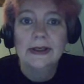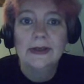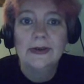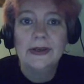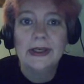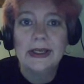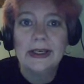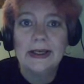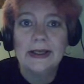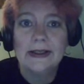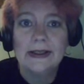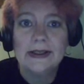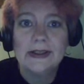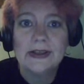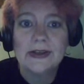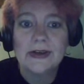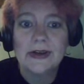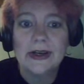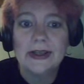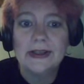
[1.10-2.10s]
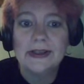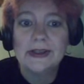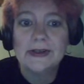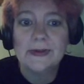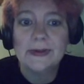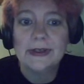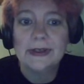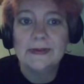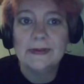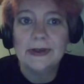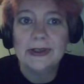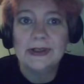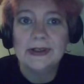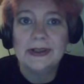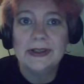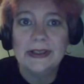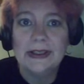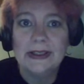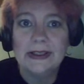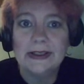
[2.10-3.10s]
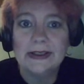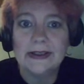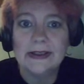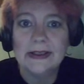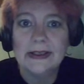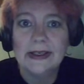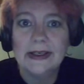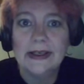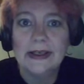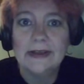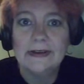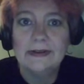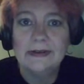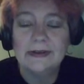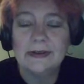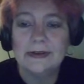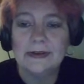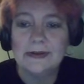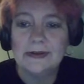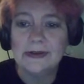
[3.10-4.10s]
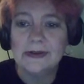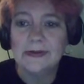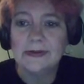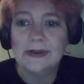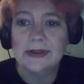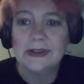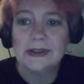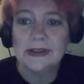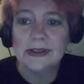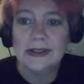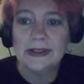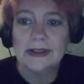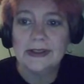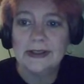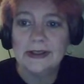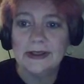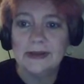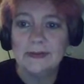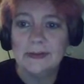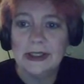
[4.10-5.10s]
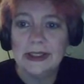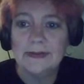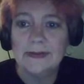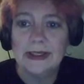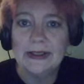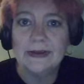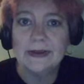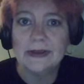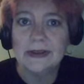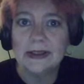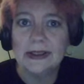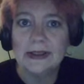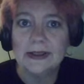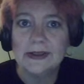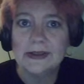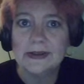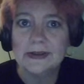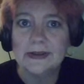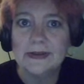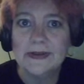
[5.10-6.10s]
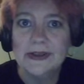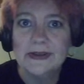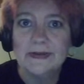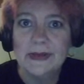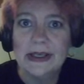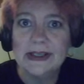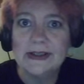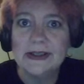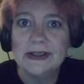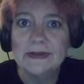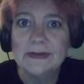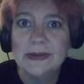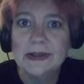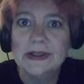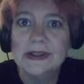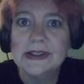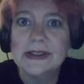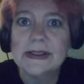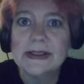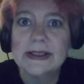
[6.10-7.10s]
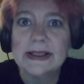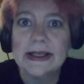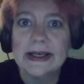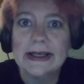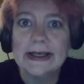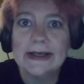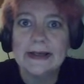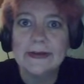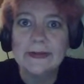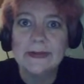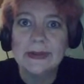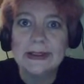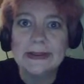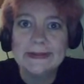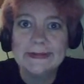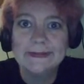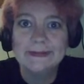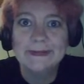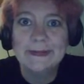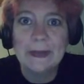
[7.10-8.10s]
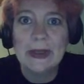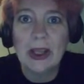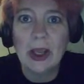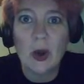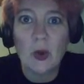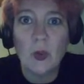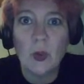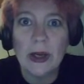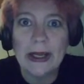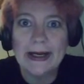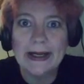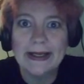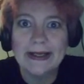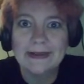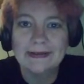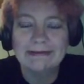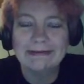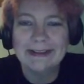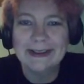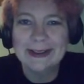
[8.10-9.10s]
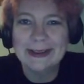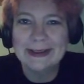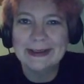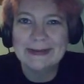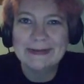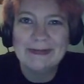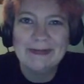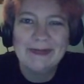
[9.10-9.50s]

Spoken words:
Okay, let's try this one with the headphones, which I think make me look like a sort of demented Princess Leia, but whatever.